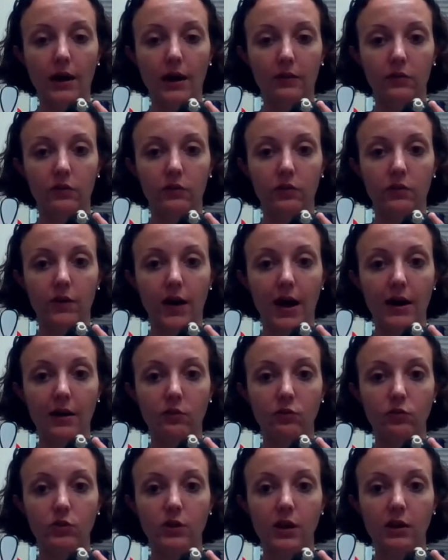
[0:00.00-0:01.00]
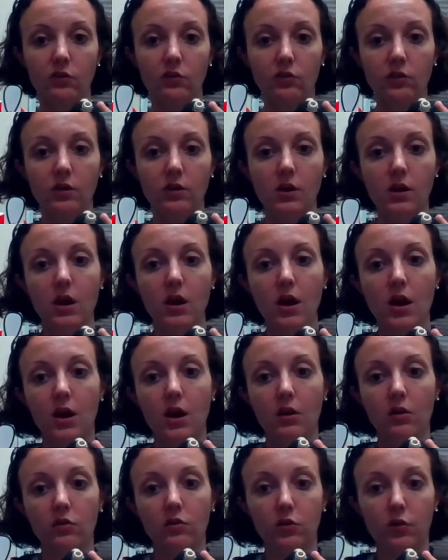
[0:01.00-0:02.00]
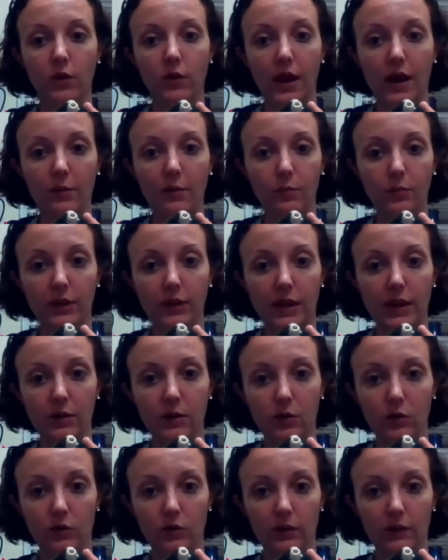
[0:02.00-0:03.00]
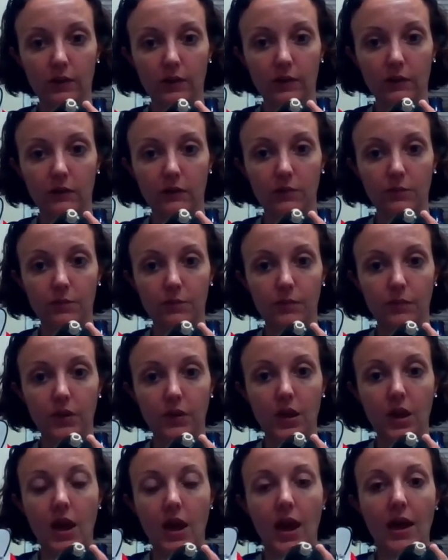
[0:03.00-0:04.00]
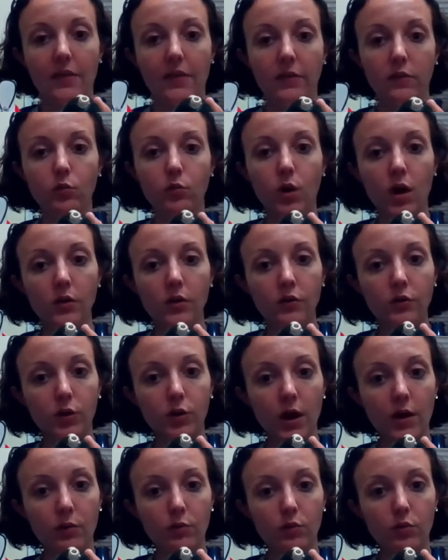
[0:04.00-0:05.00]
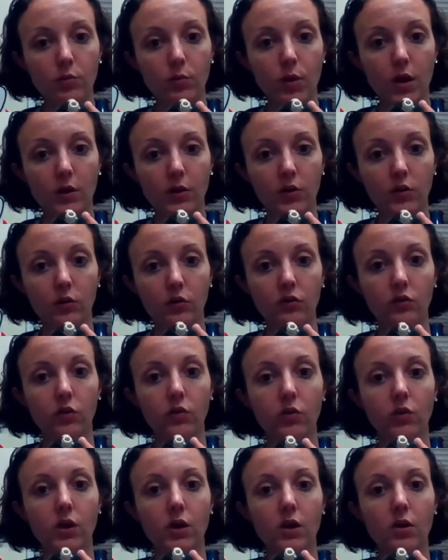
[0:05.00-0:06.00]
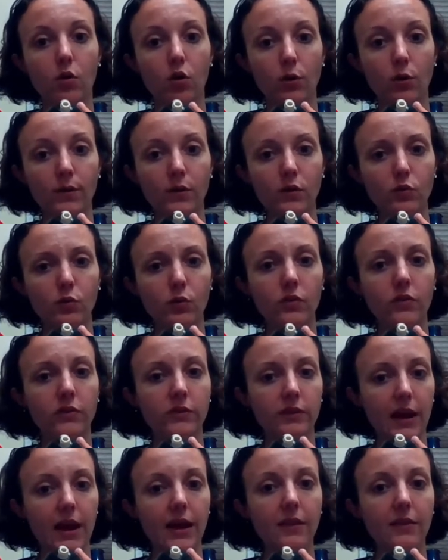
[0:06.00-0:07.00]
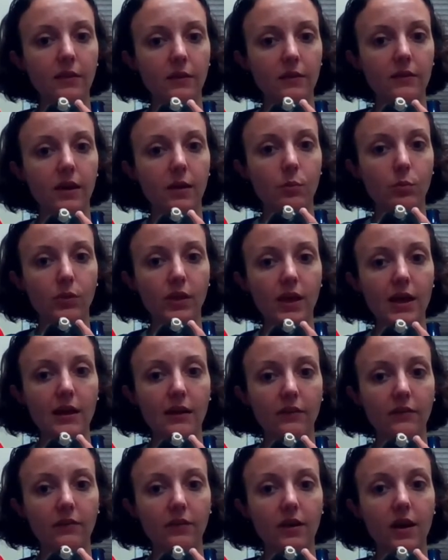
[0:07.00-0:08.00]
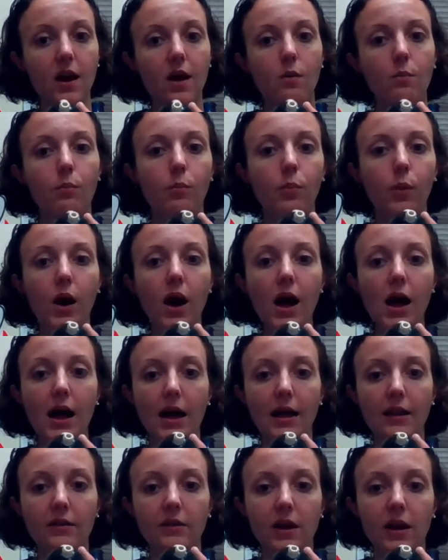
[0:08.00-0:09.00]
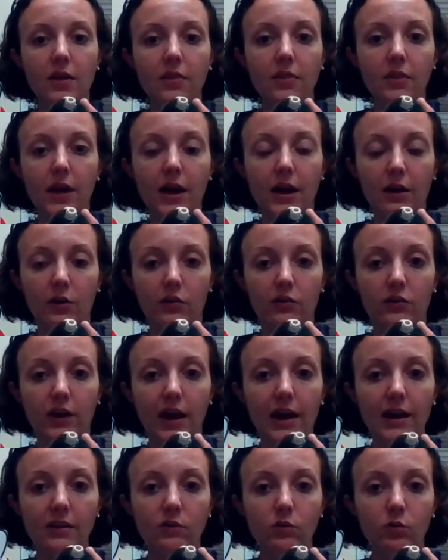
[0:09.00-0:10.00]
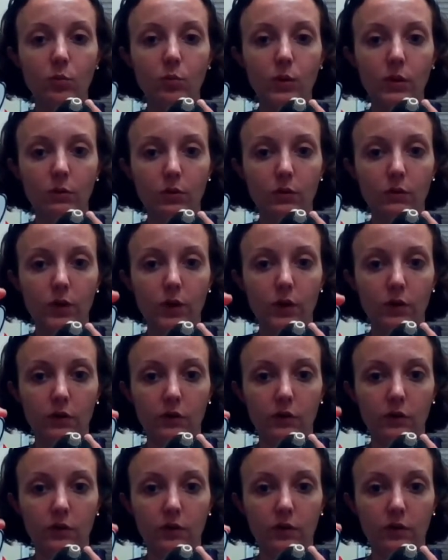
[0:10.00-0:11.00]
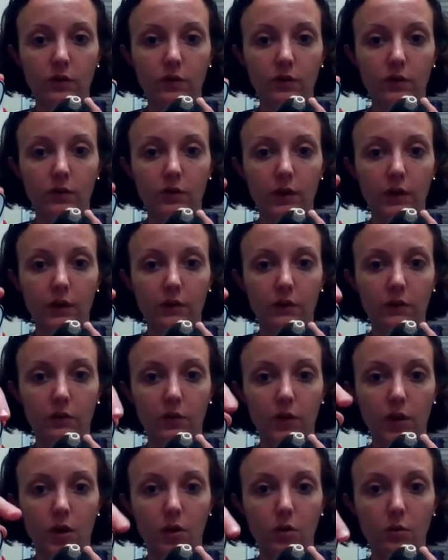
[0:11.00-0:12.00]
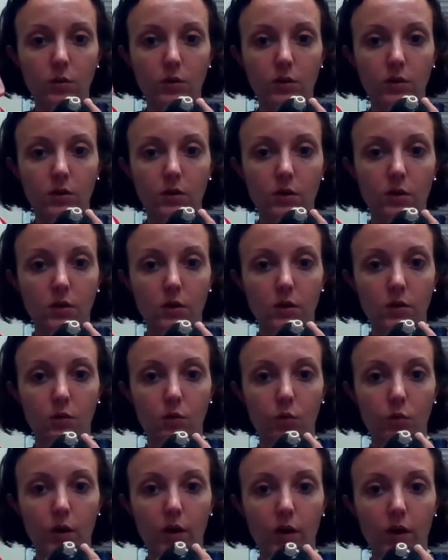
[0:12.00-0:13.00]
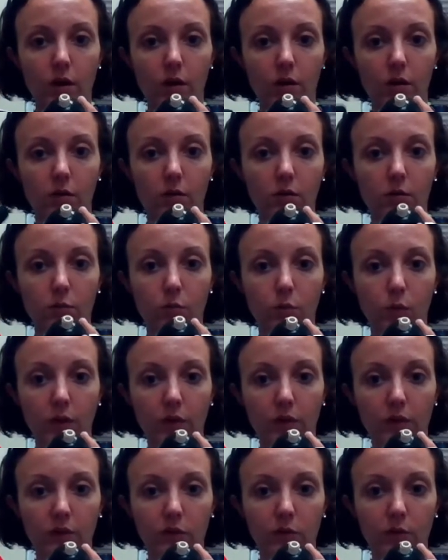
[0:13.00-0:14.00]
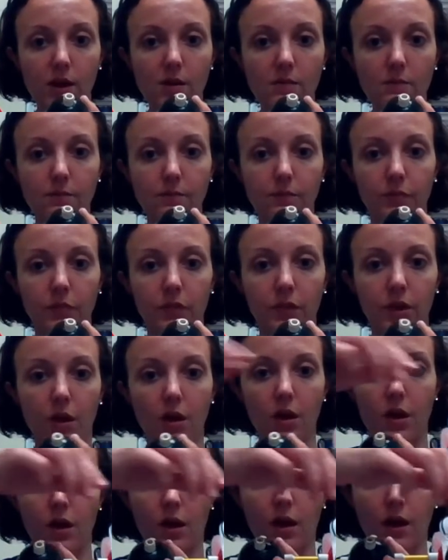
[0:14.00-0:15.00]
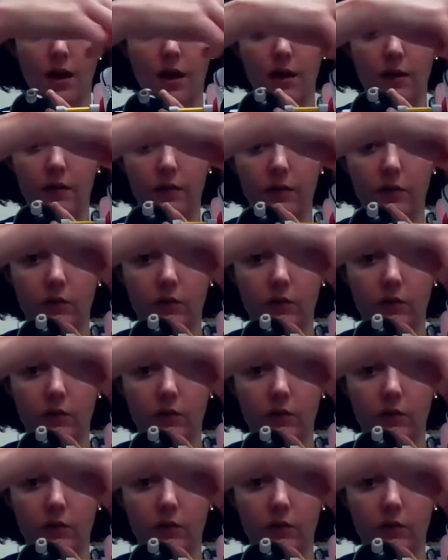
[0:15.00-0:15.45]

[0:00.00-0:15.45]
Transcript: axis of highest rotation, so that plane goes like this. And this will also cut through the molecule, so the orbitals will stay in the same place, but their signs will be reversed. This lobe will point this way, and